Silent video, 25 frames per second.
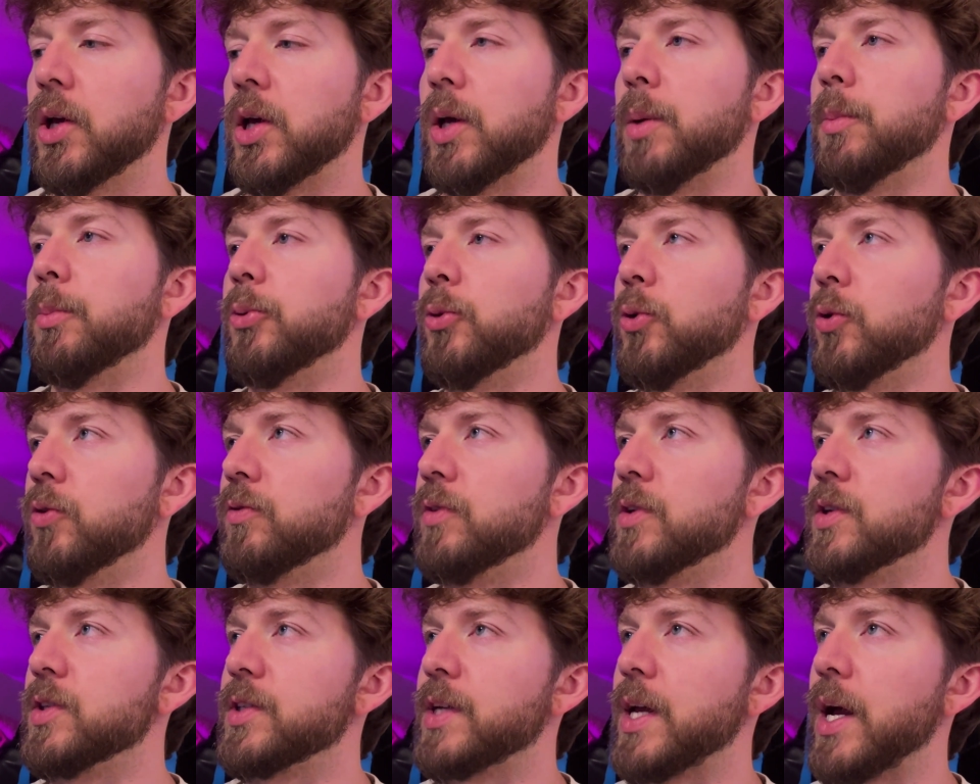
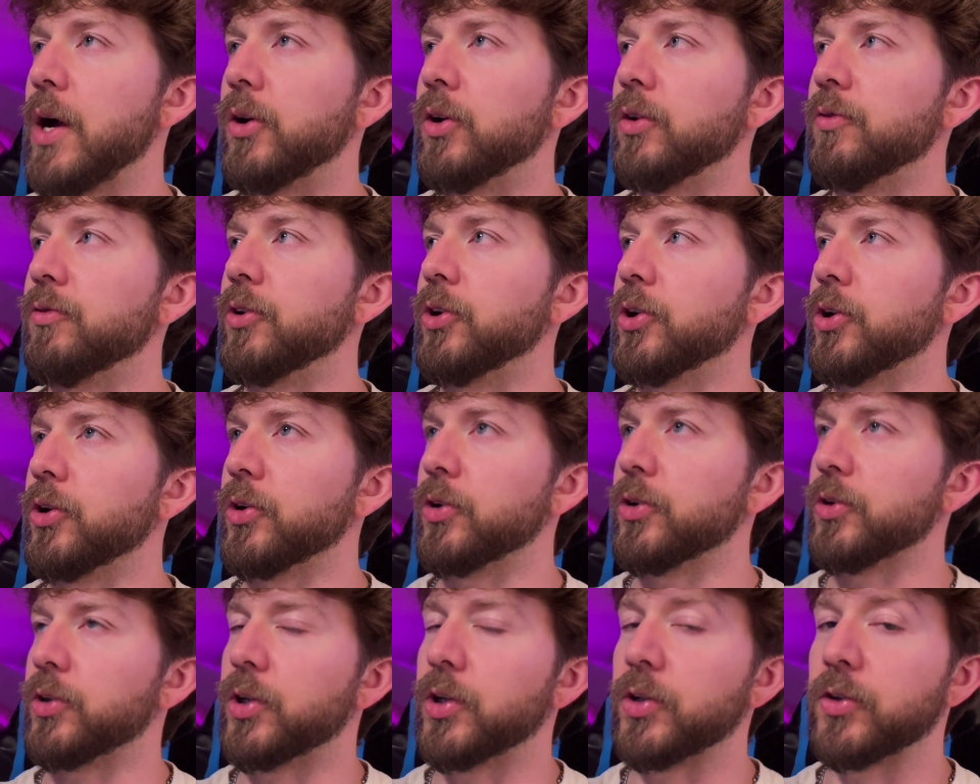improve the sound of
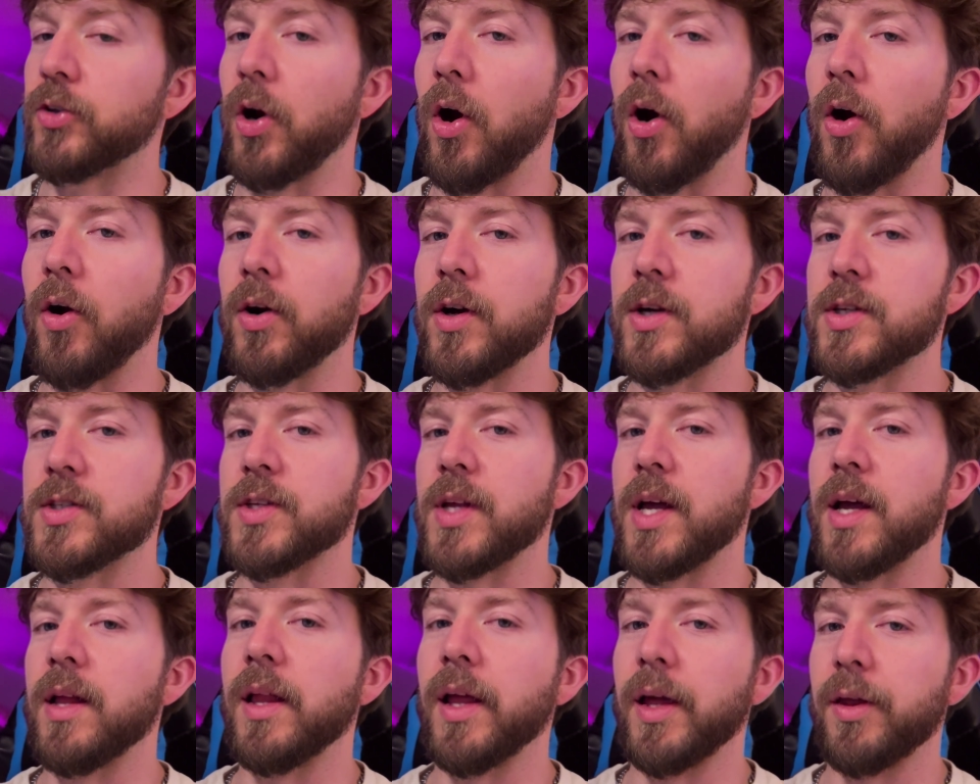your guitar is that,